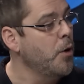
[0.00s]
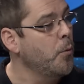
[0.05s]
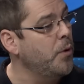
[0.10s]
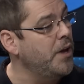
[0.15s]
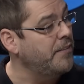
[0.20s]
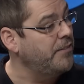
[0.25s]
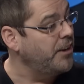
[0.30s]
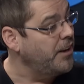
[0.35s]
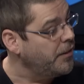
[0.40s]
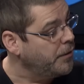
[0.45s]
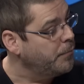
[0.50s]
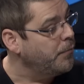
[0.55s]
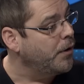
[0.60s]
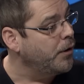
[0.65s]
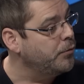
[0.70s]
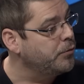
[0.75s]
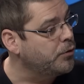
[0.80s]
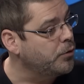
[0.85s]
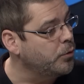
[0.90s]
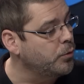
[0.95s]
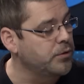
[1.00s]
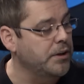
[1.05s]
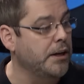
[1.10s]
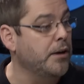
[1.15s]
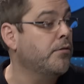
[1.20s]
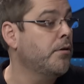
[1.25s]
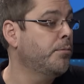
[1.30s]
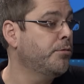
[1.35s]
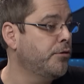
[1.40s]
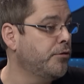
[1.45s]
We have another mode called
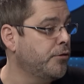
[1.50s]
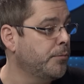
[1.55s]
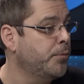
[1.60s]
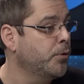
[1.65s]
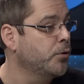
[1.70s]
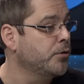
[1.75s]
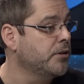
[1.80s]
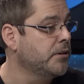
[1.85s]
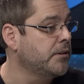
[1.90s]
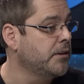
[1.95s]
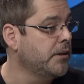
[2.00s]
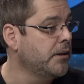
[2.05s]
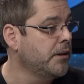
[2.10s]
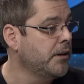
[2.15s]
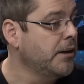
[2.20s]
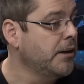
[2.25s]
encryption supported.